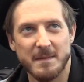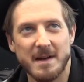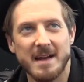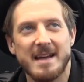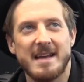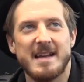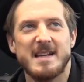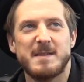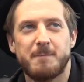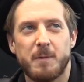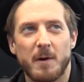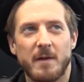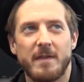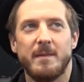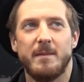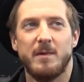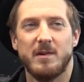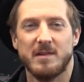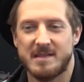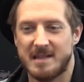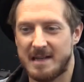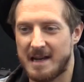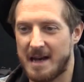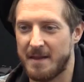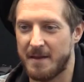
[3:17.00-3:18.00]
he's put them
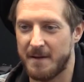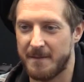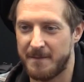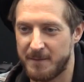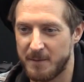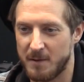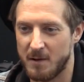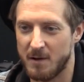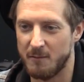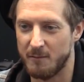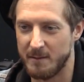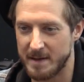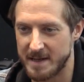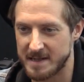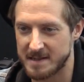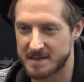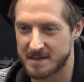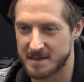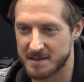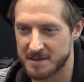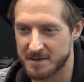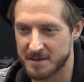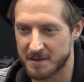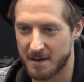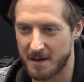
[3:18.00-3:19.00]
all together for a
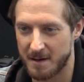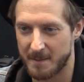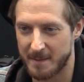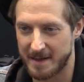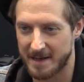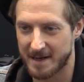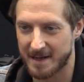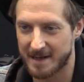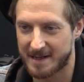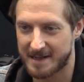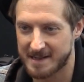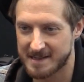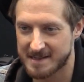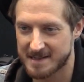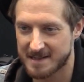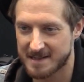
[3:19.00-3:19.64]
reason, do you know what I mean? Like,